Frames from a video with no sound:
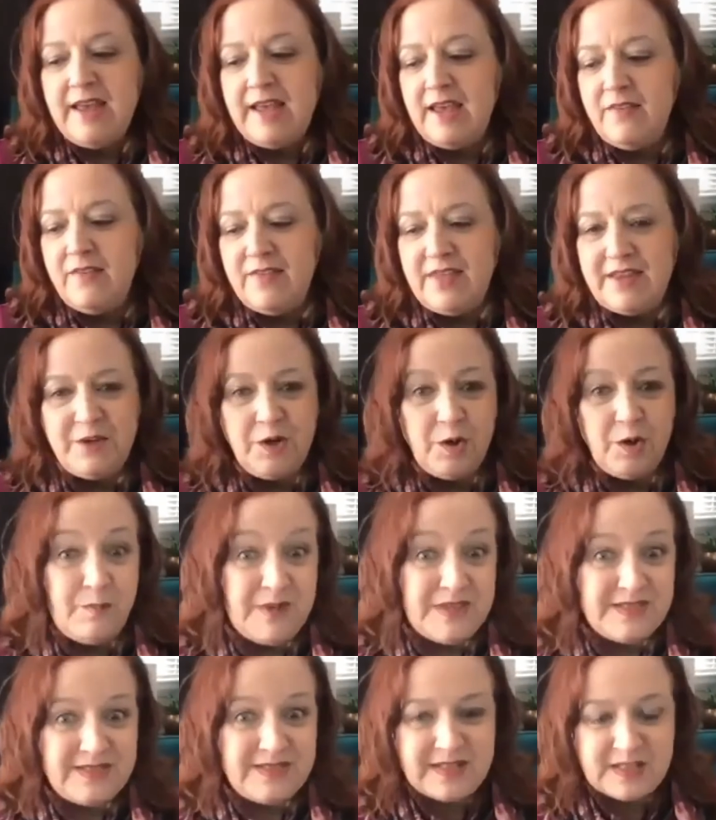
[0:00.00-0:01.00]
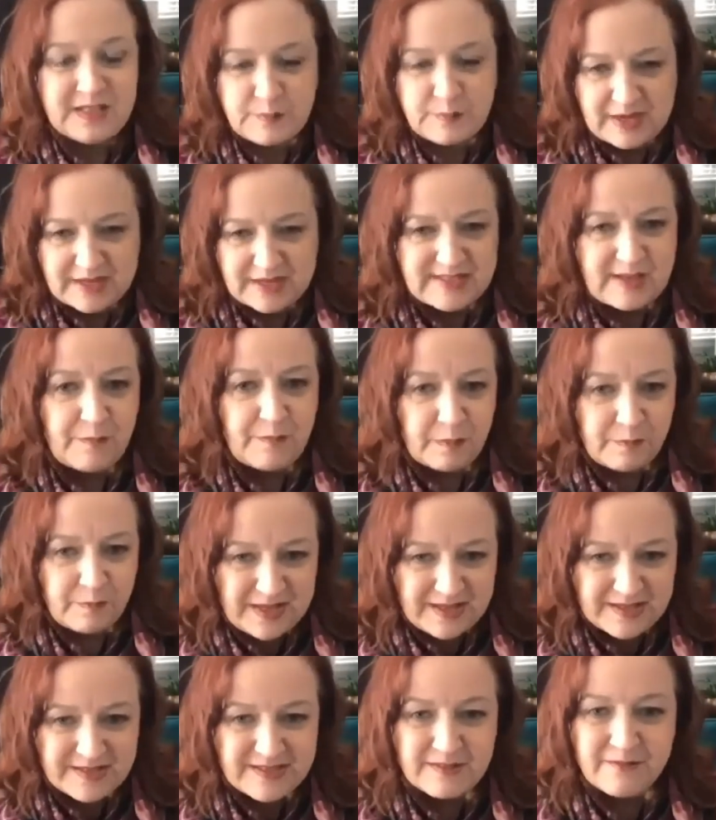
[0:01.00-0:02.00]
and then your business picks up a
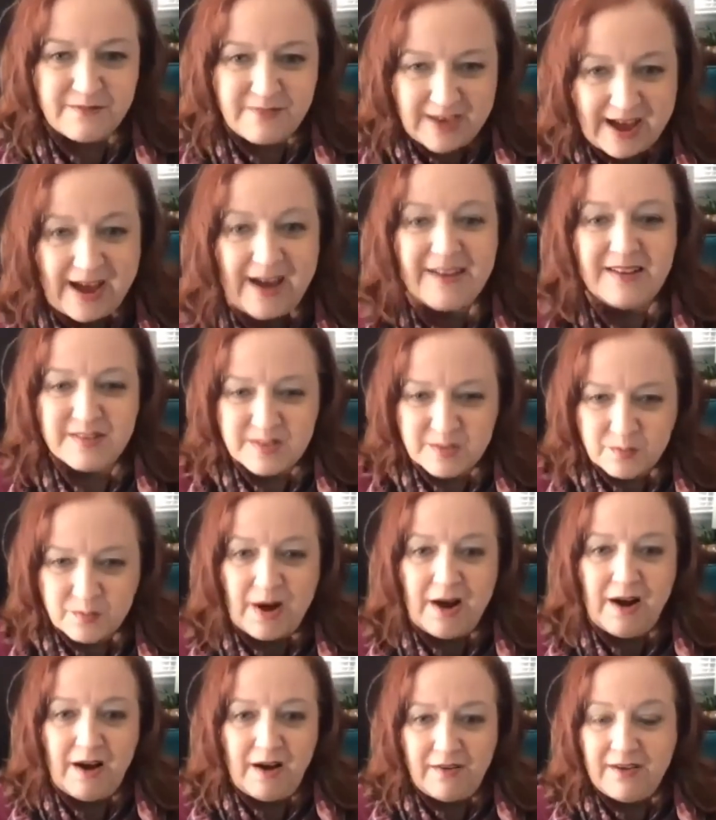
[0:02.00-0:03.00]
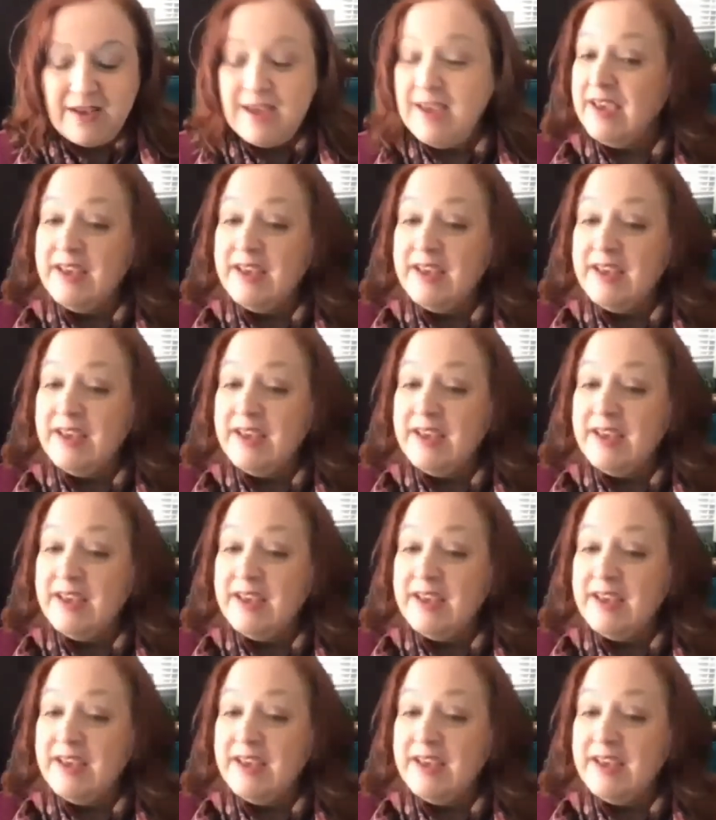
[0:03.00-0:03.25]
piece of that as well.